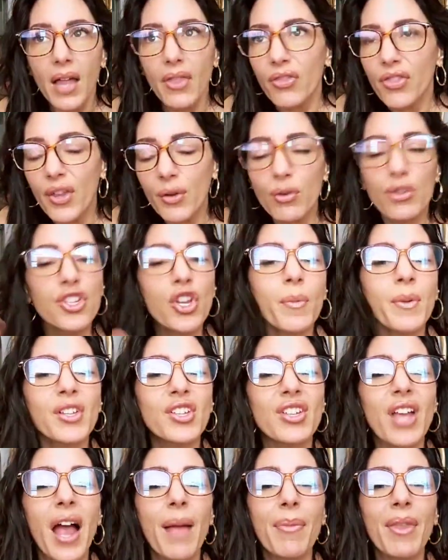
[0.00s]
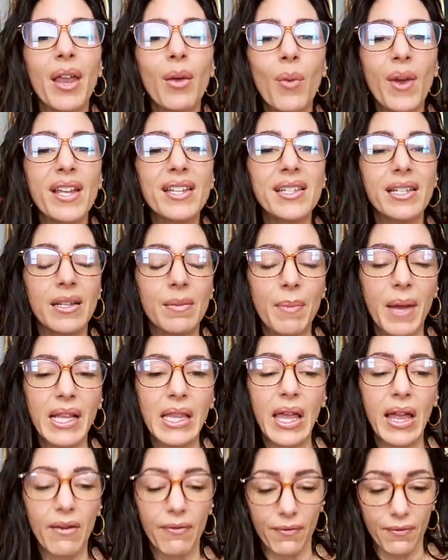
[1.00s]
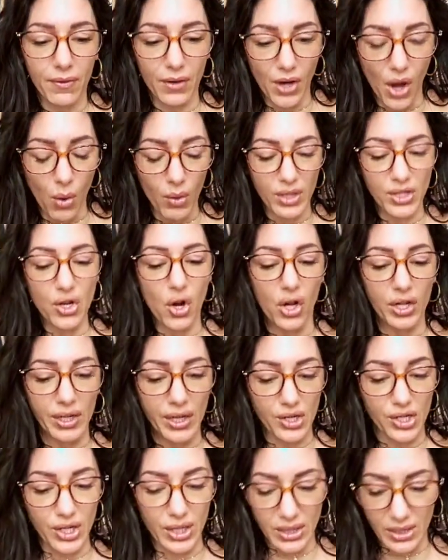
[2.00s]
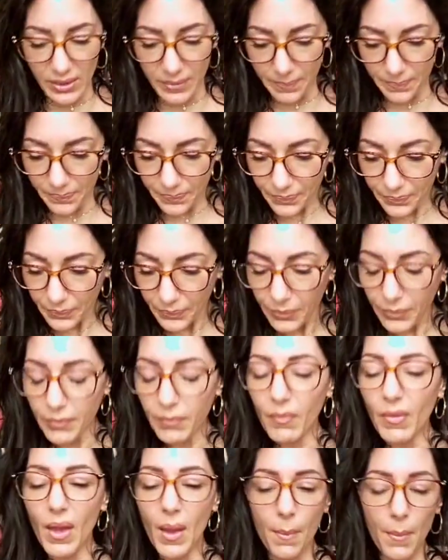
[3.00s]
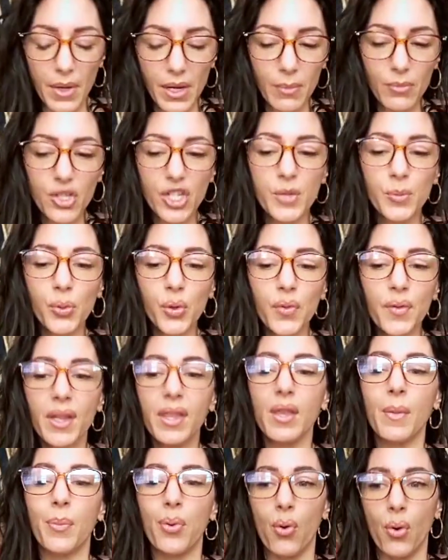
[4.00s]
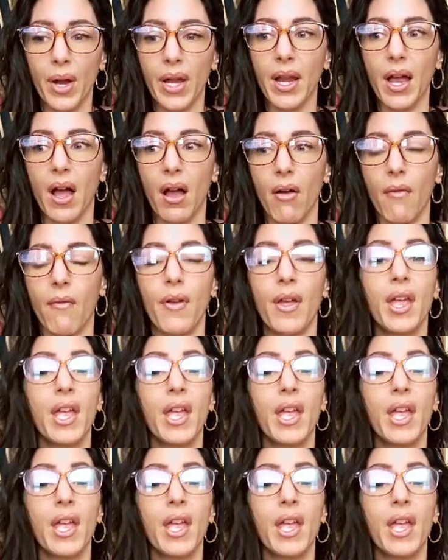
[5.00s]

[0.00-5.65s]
there was so much time that I wasted in my life going to auditions. But I'm just proving the point of,